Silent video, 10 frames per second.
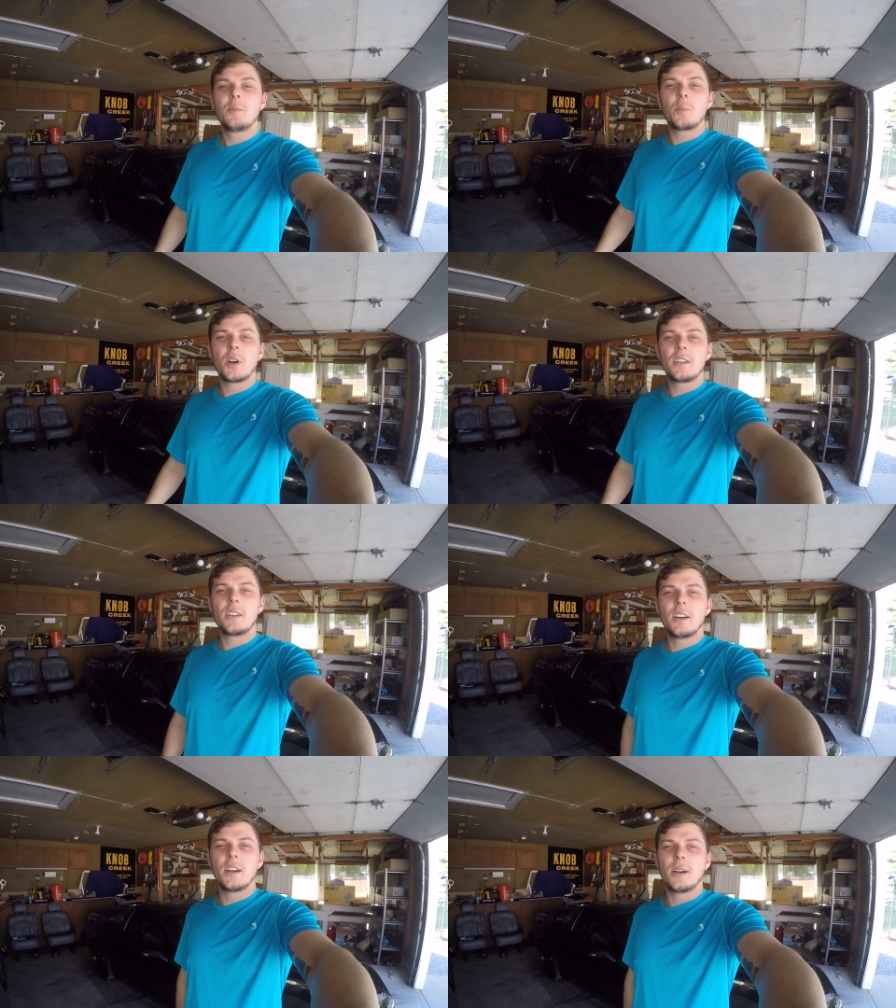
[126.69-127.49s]
But
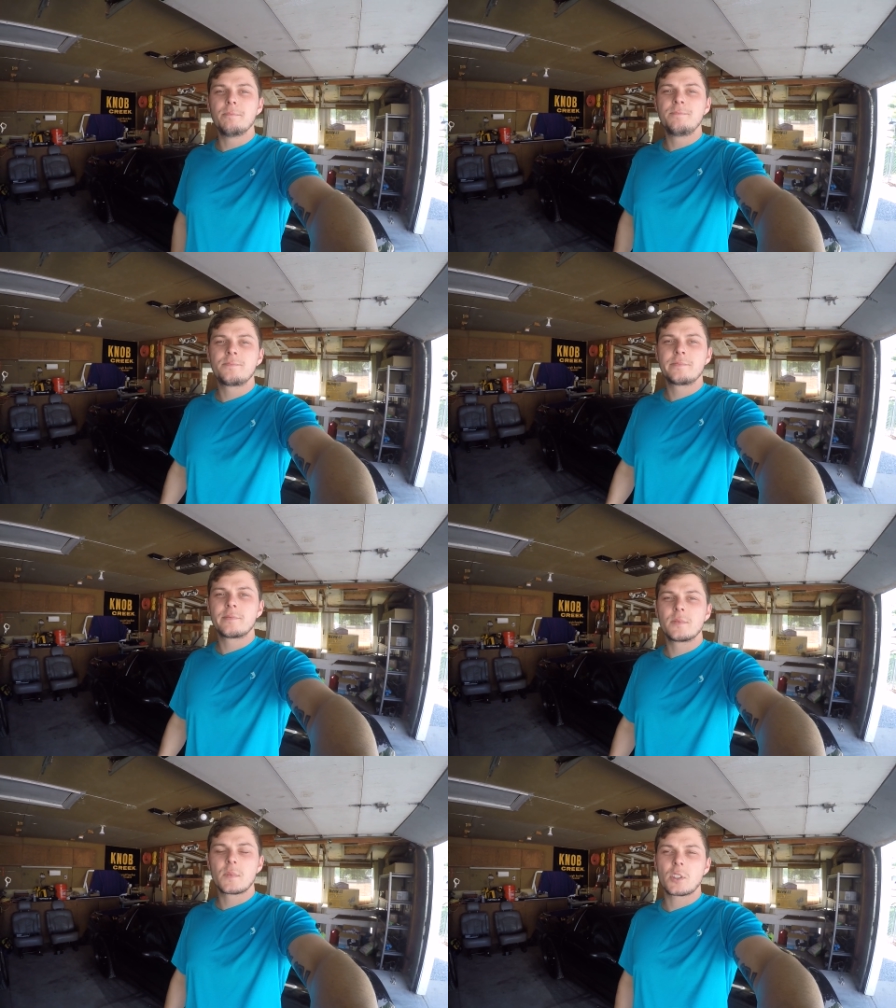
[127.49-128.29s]

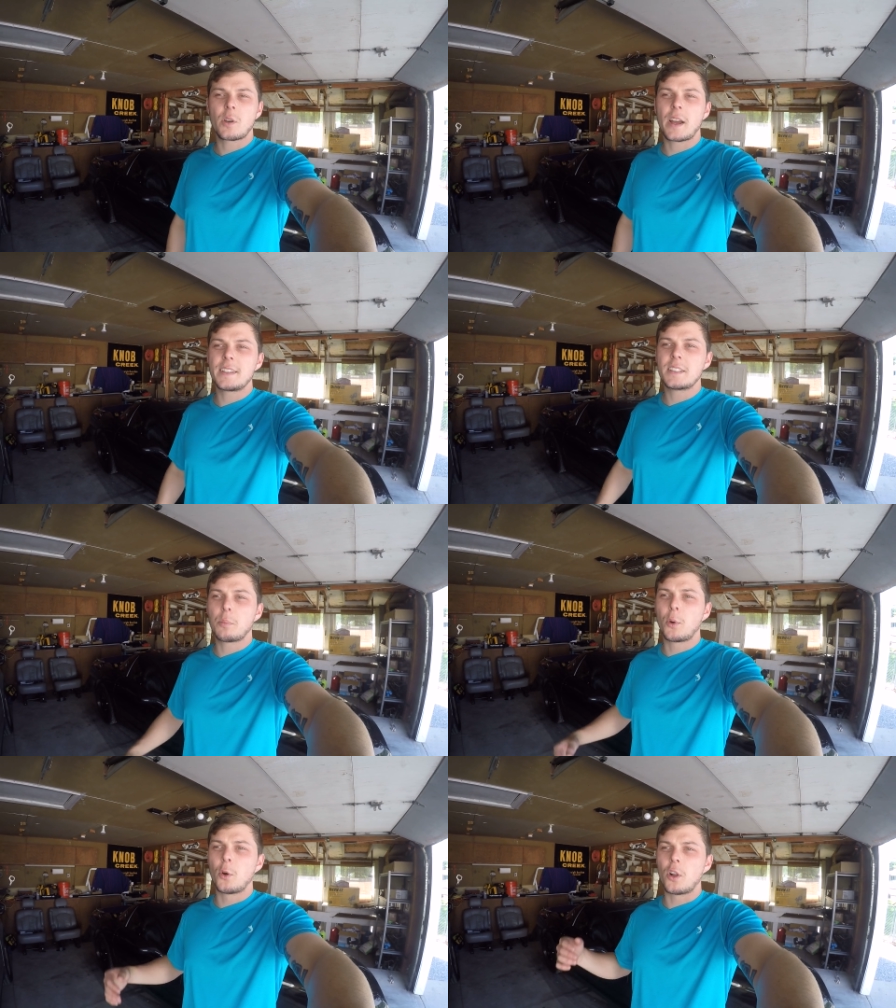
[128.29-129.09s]
so I did a
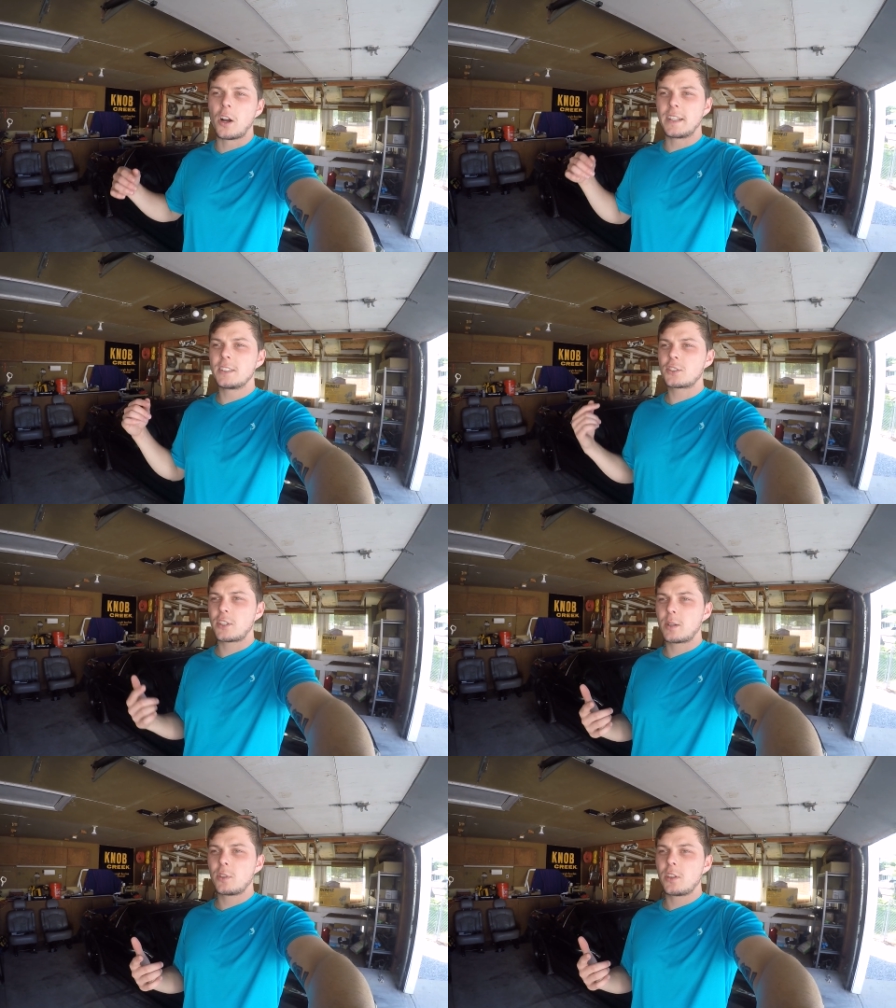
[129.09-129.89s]
poll on
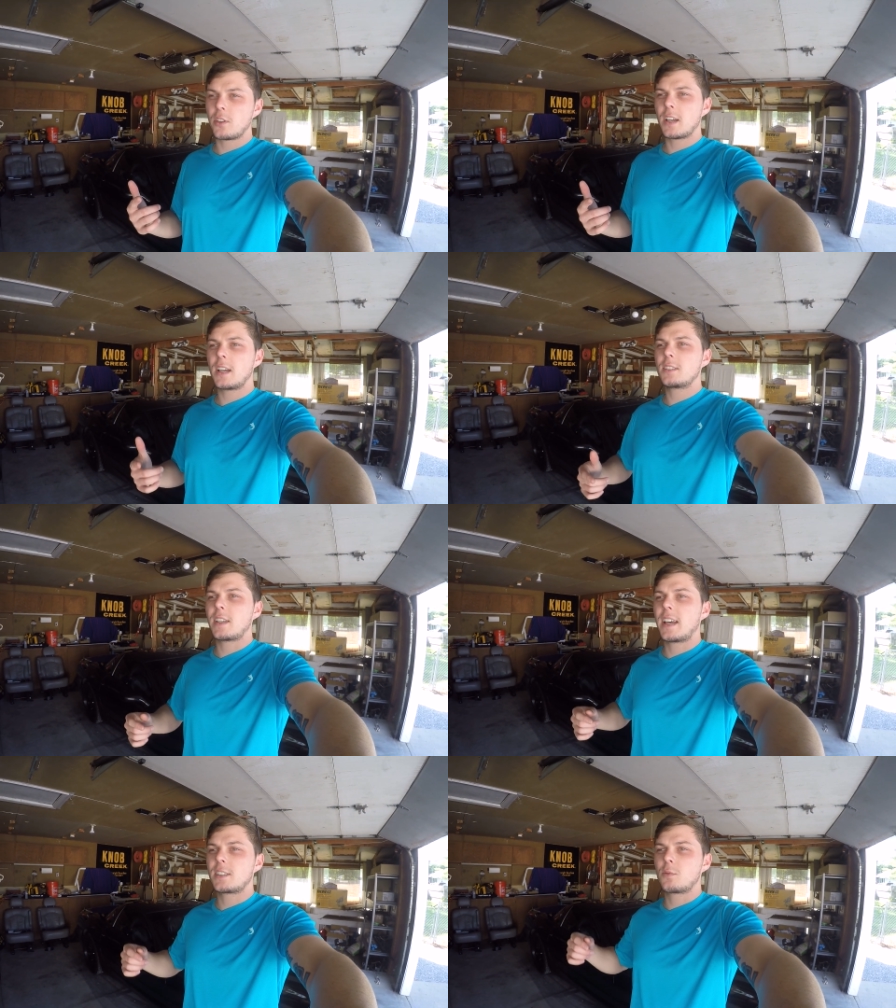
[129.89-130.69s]
Instagram with you guys,
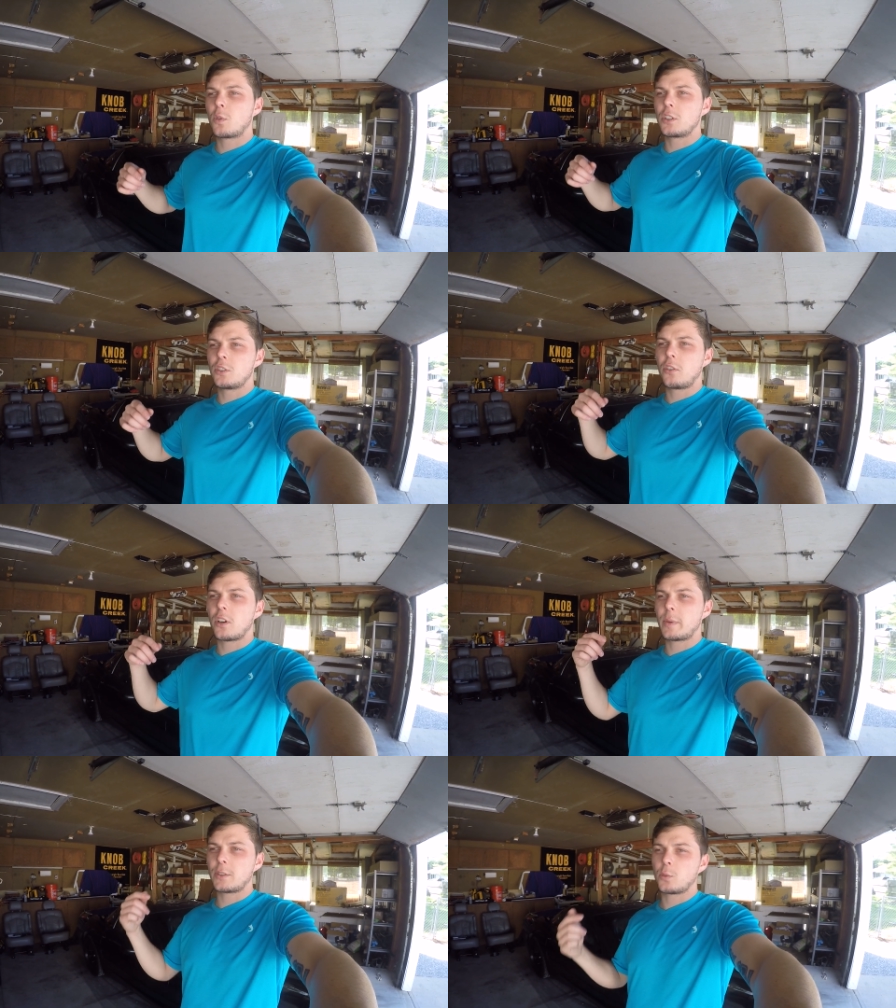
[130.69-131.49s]
asked what you
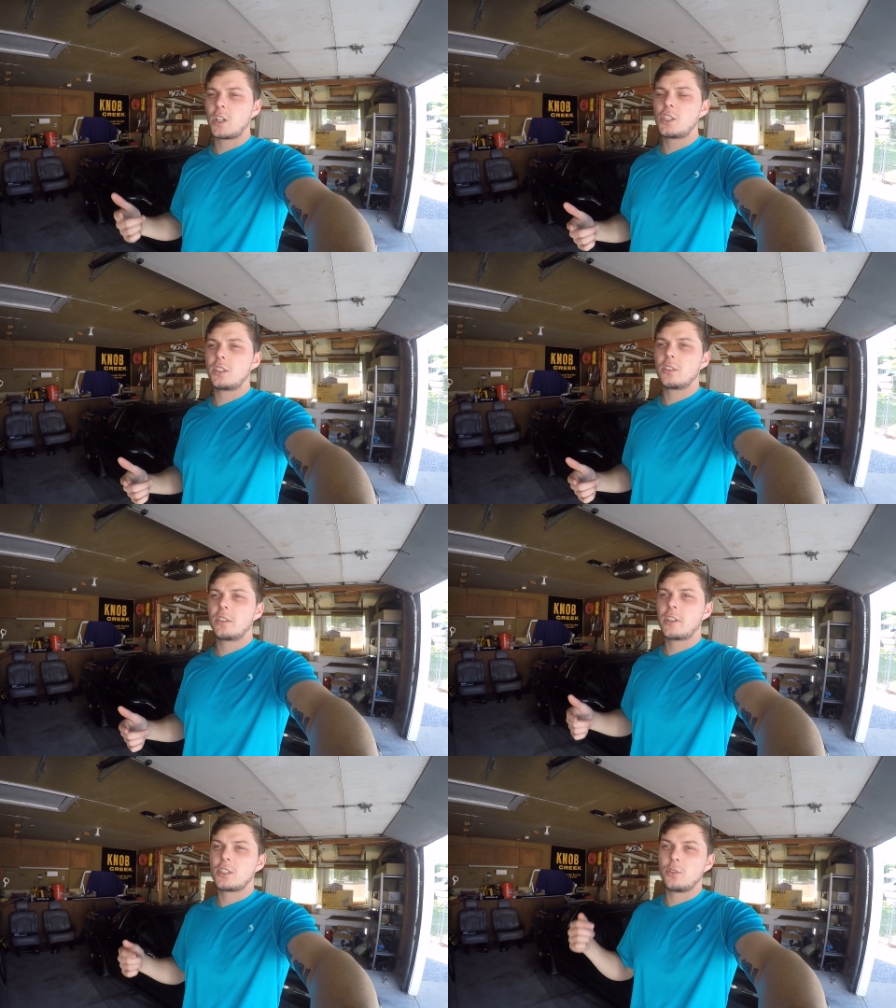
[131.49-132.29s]
thought about the windshield,
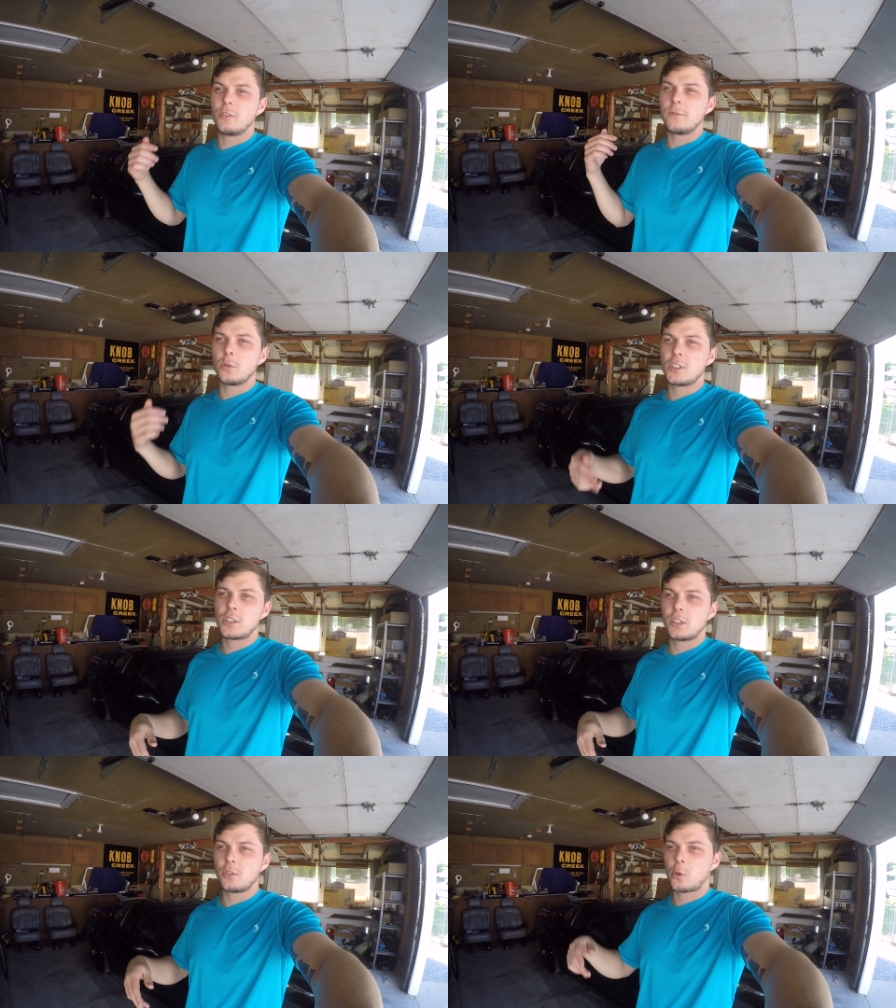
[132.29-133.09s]
if I should do a full
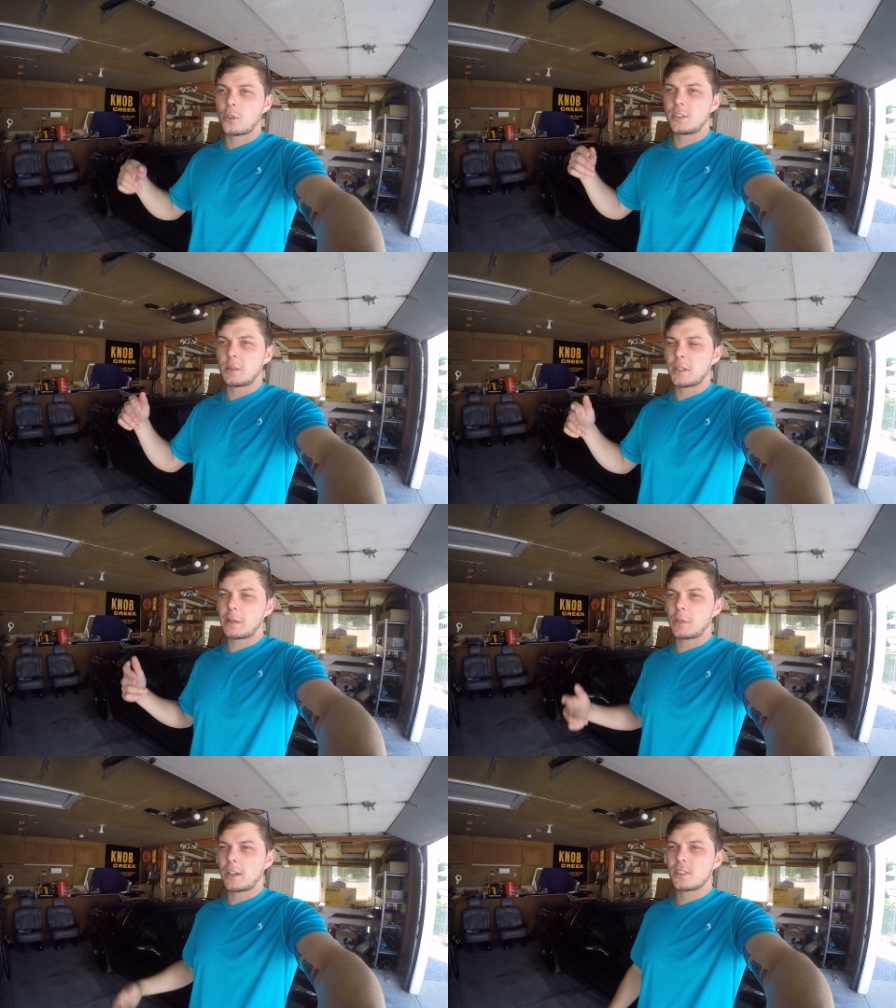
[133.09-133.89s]
windshield or the double
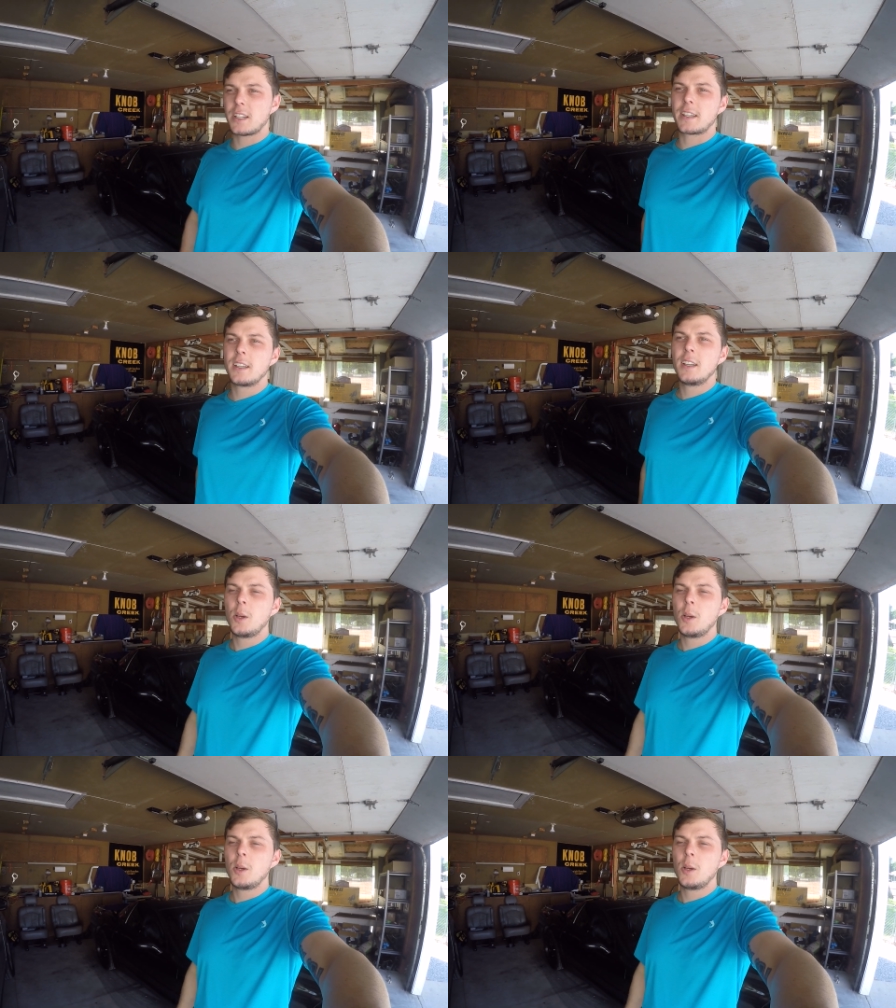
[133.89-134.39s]
eyebrows like